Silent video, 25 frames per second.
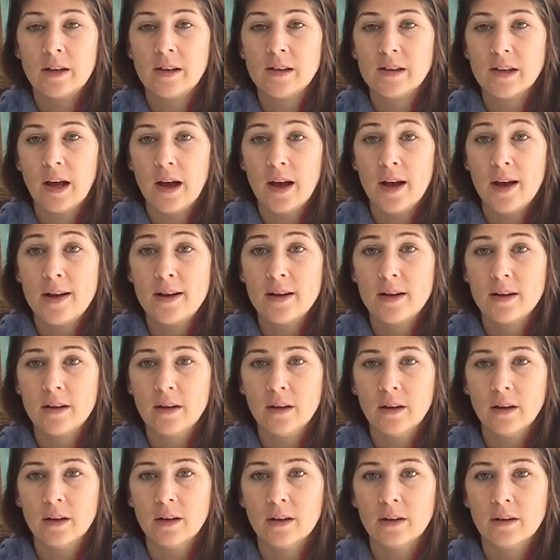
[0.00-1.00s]
inside,
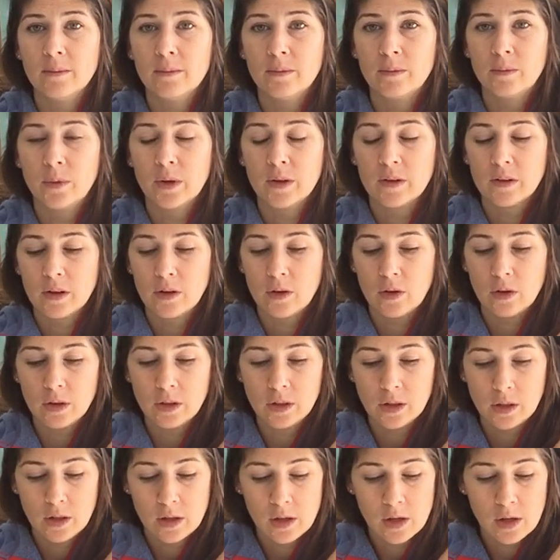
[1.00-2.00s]
what's it
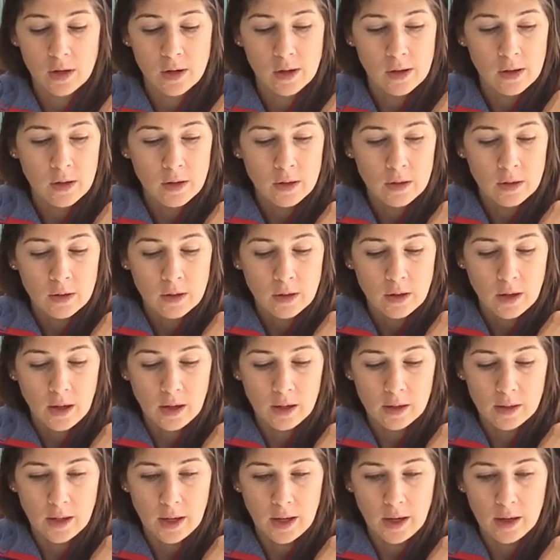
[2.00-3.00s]
called?
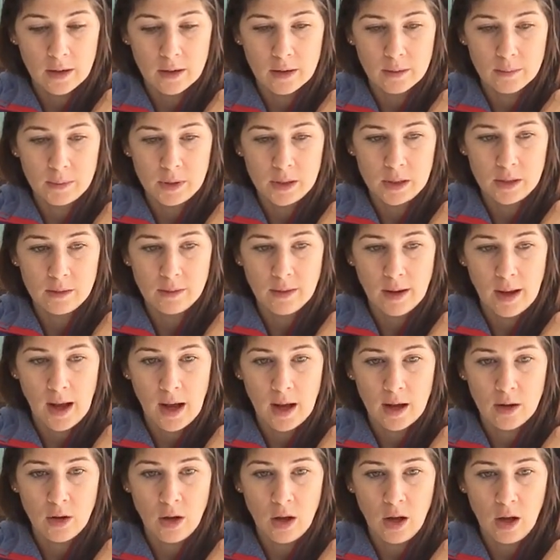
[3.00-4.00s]
An
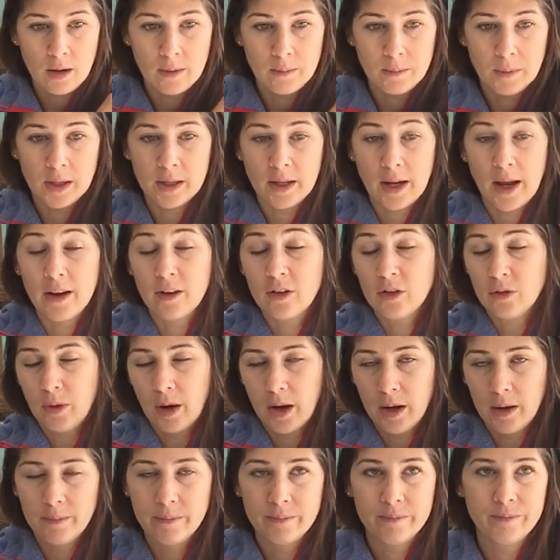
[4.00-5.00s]

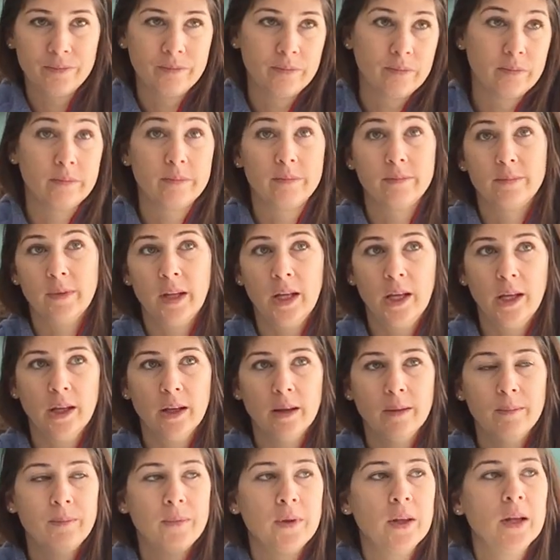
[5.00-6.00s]
x-ray.
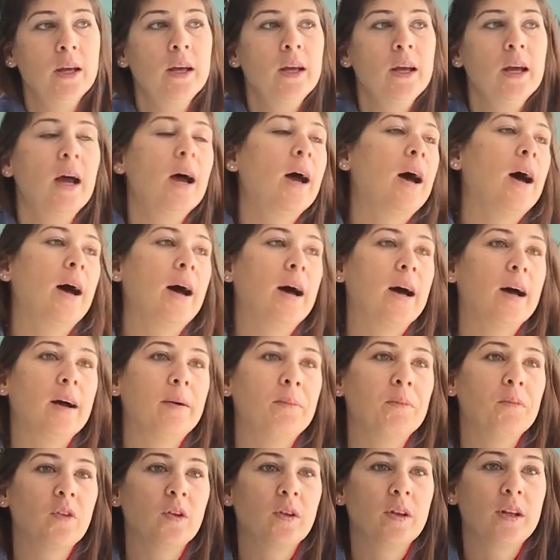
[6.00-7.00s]

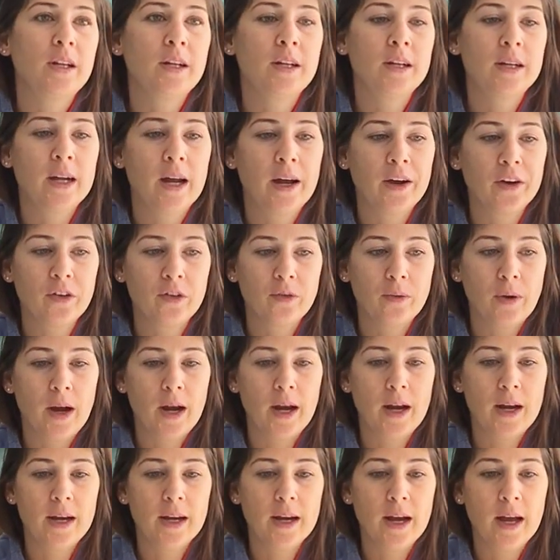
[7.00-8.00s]
So they did an
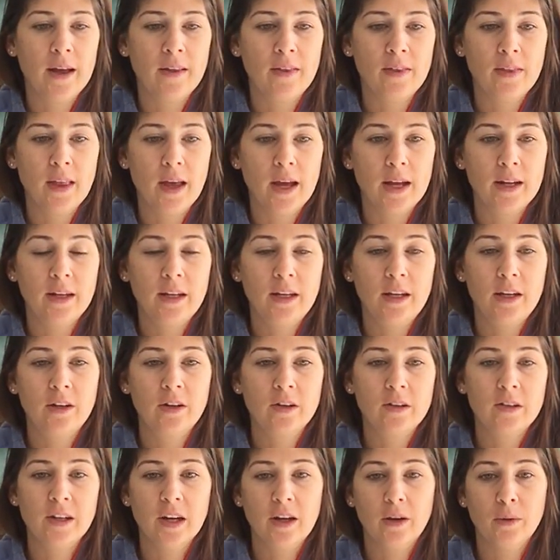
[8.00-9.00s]
x-ray, and then he
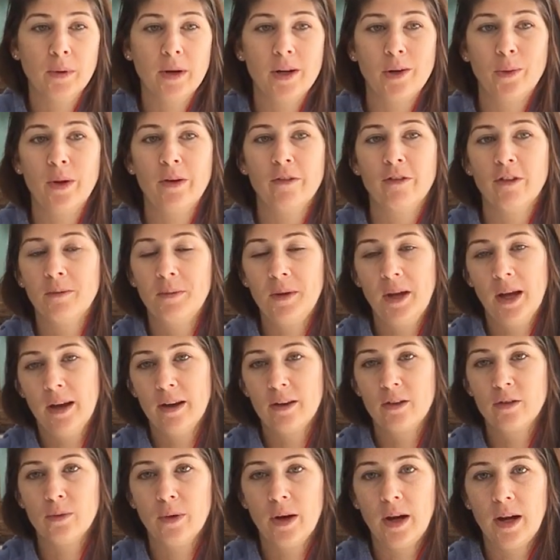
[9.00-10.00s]
could tell right away from the
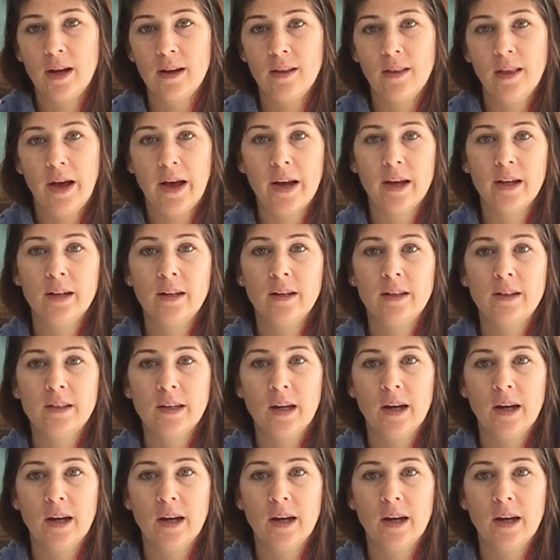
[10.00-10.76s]
x-ray that